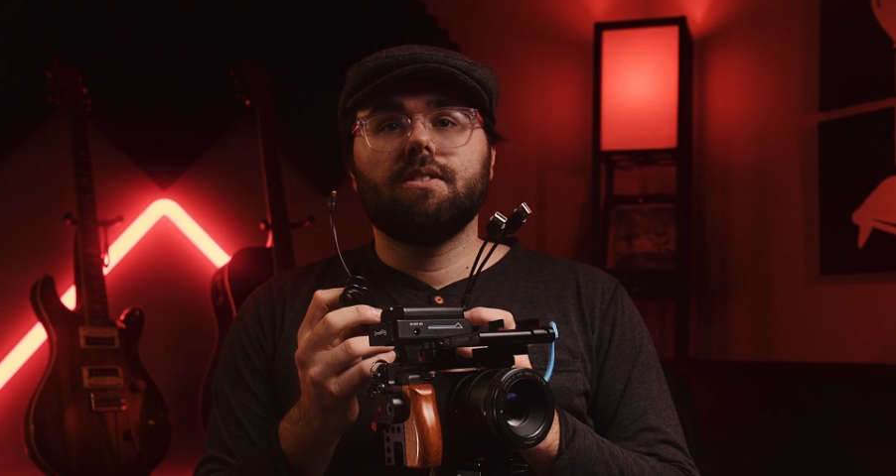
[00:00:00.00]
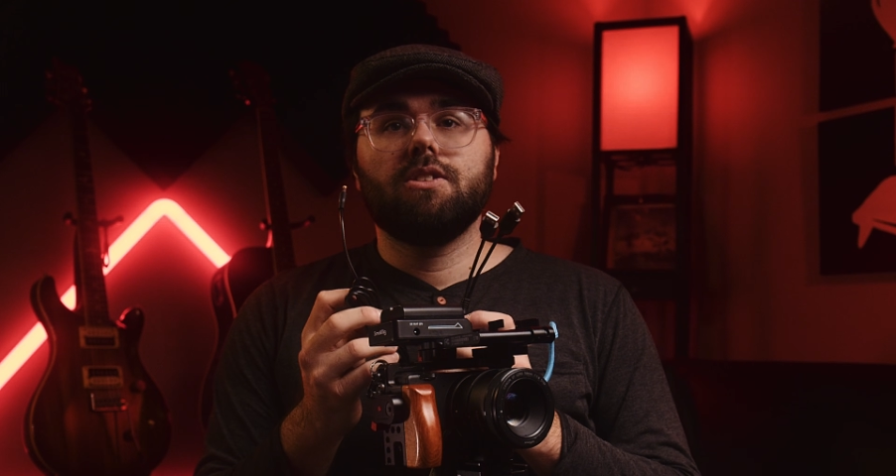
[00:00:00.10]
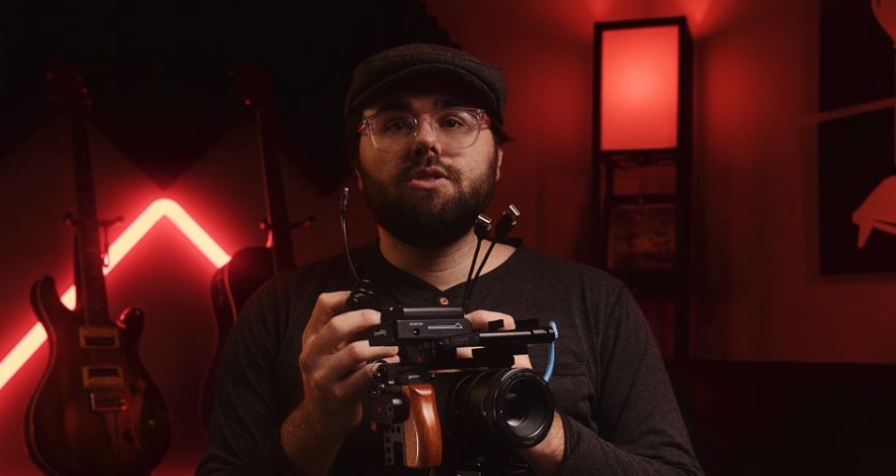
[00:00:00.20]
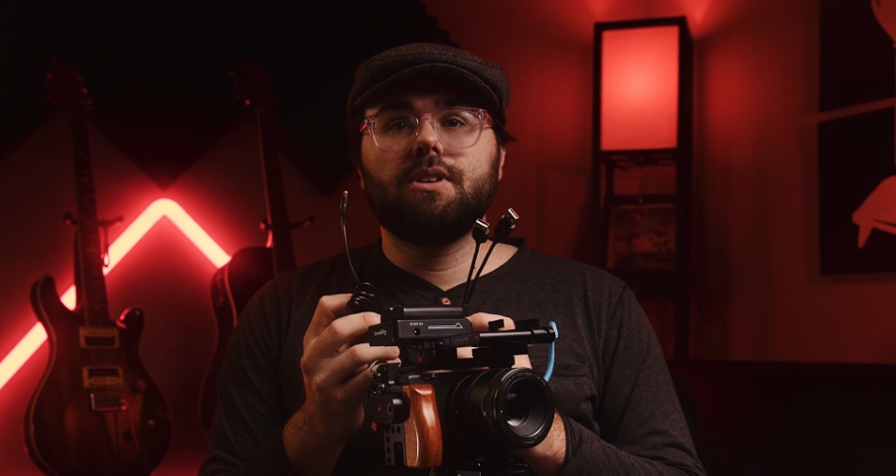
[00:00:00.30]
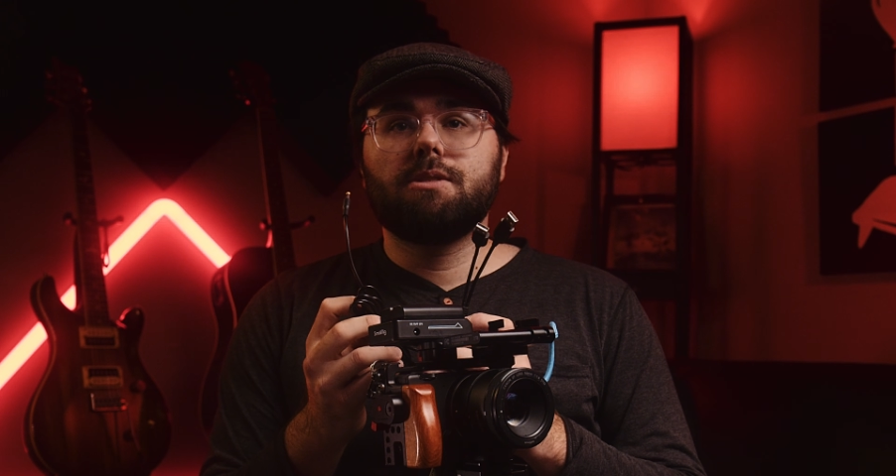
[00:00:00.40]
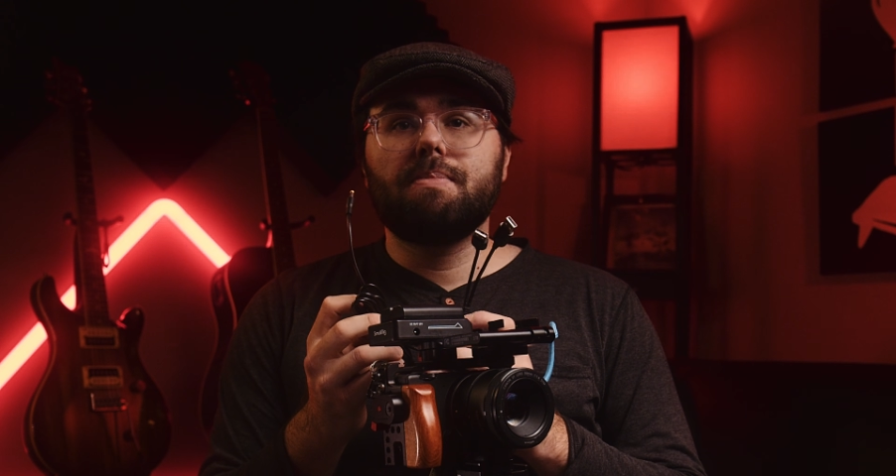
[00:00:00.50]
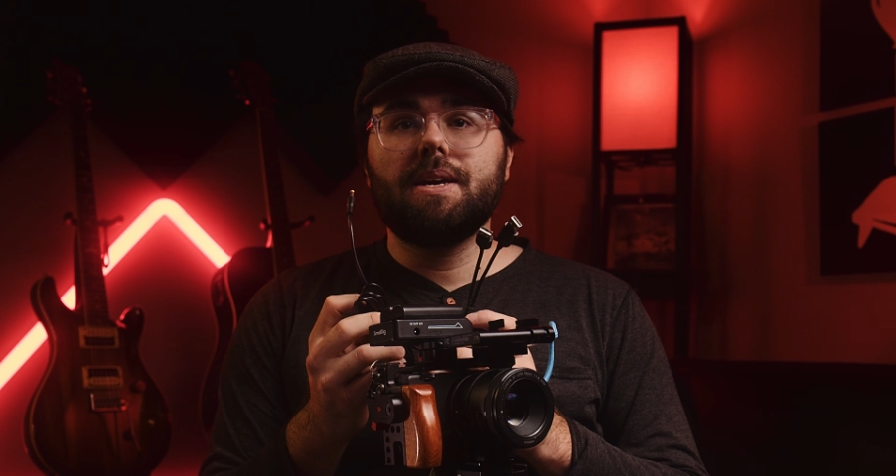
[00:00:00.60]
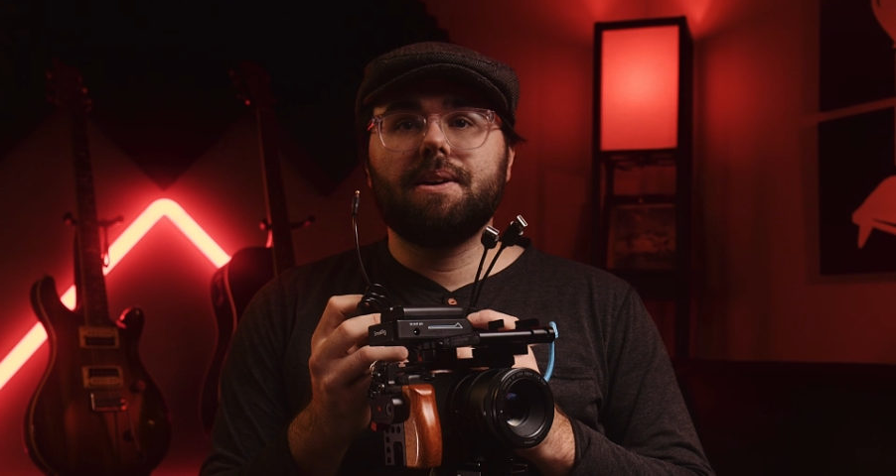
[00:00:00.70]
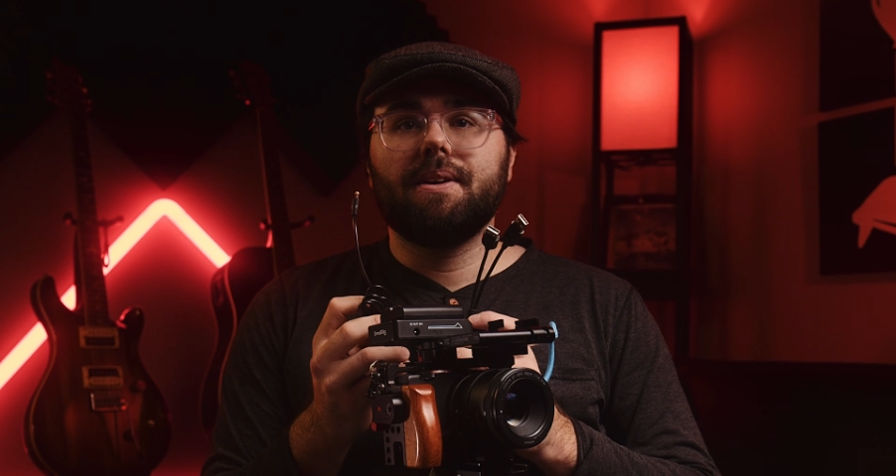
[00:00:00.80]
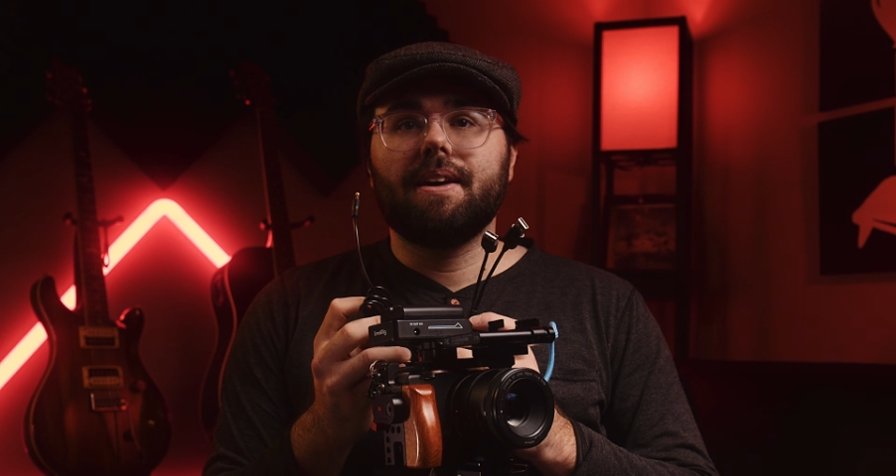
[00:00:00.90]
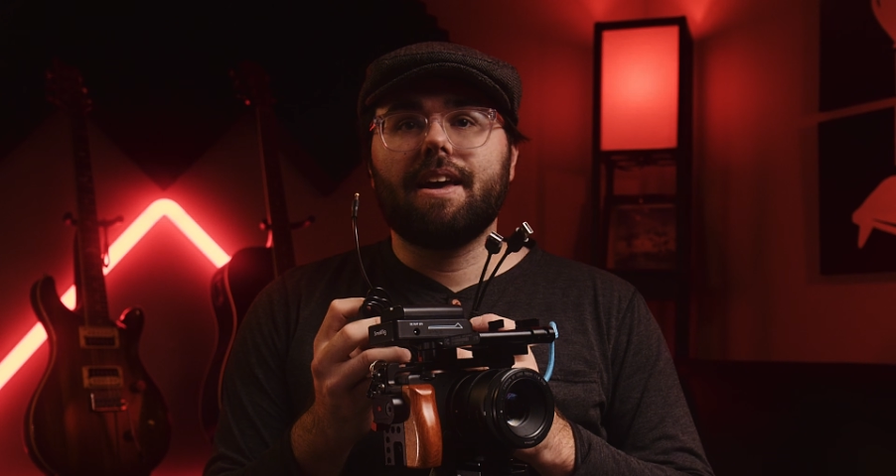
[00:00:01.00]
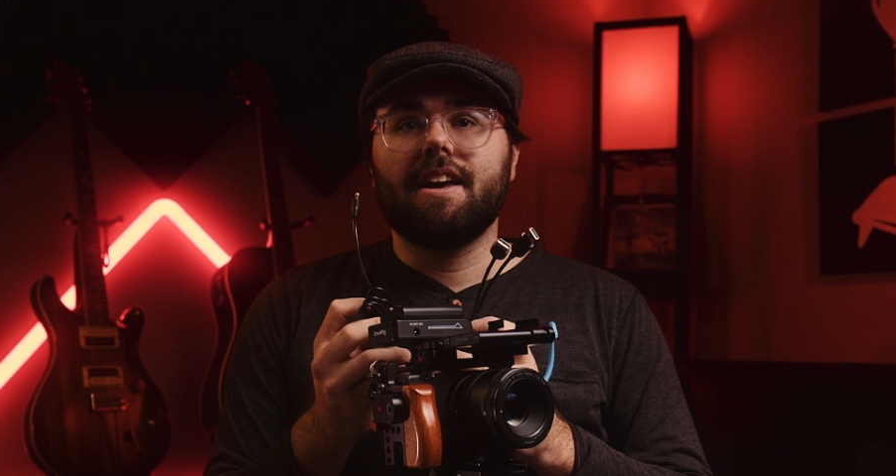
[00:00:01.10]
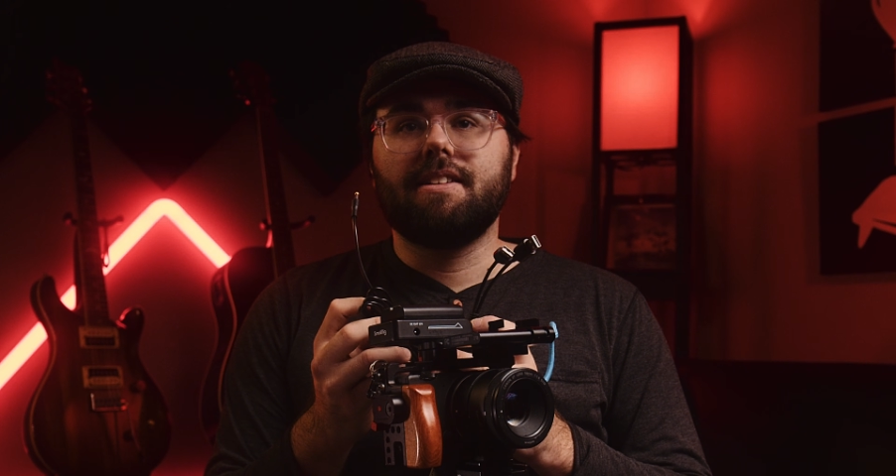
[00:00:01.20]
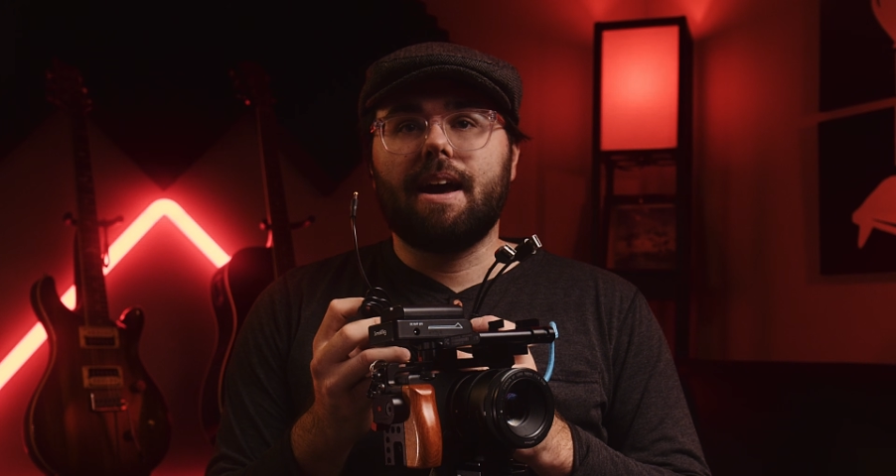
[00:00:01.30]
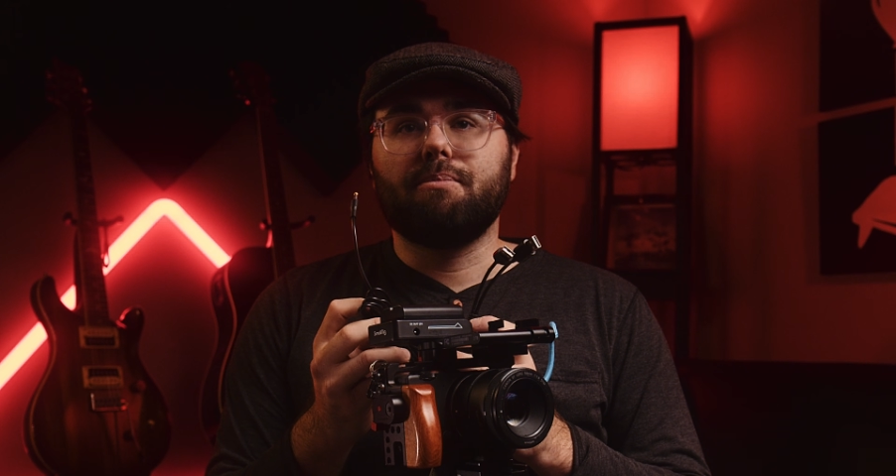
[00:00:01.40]
USB
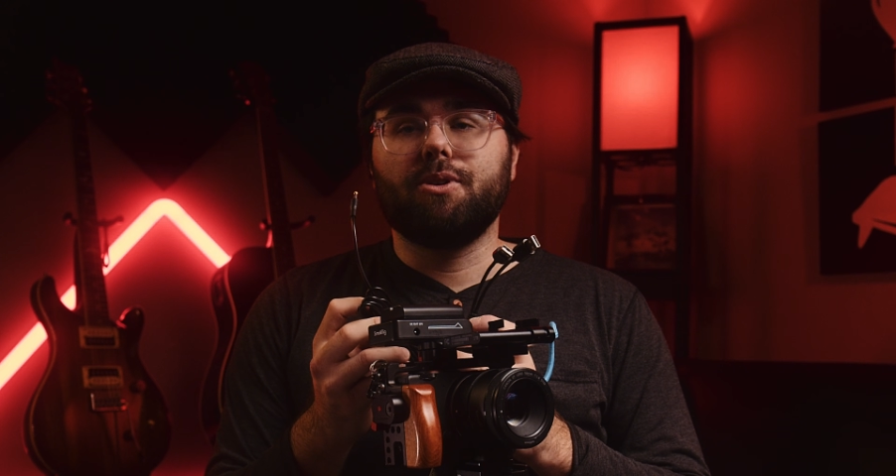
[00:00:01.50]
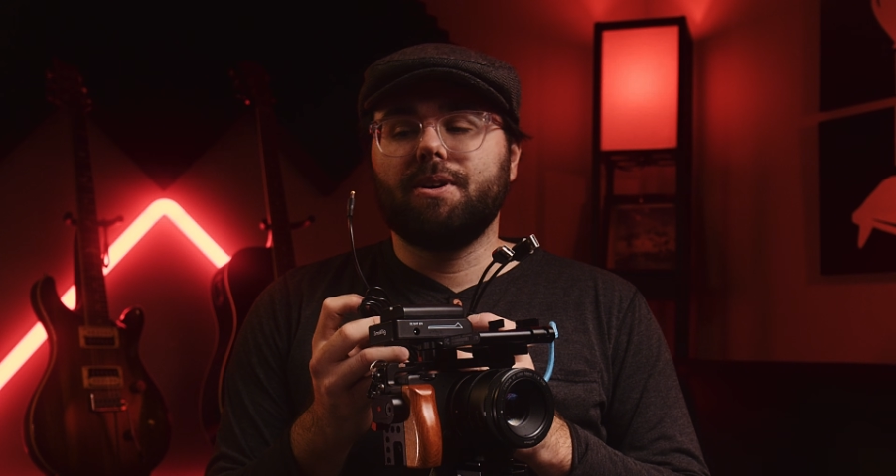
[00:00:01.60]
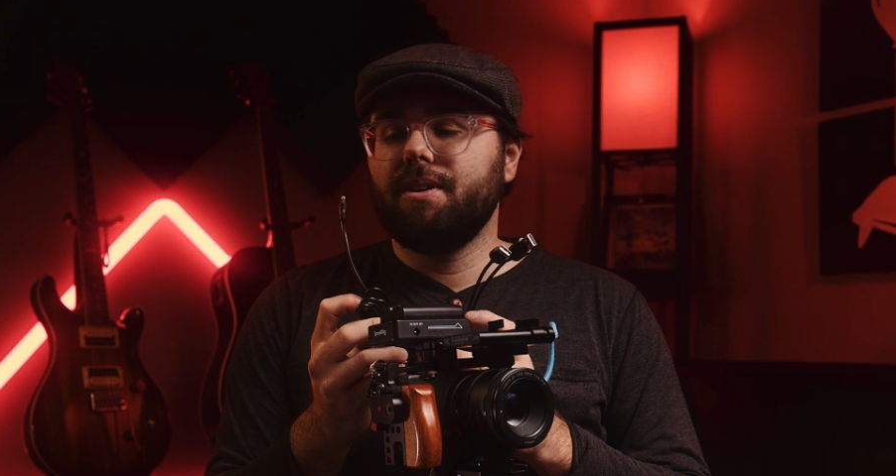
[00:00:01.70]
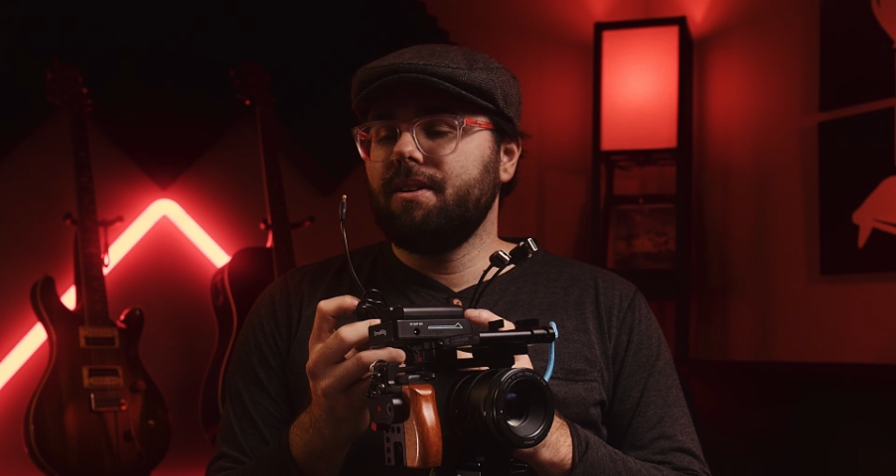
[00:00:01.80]
adapter.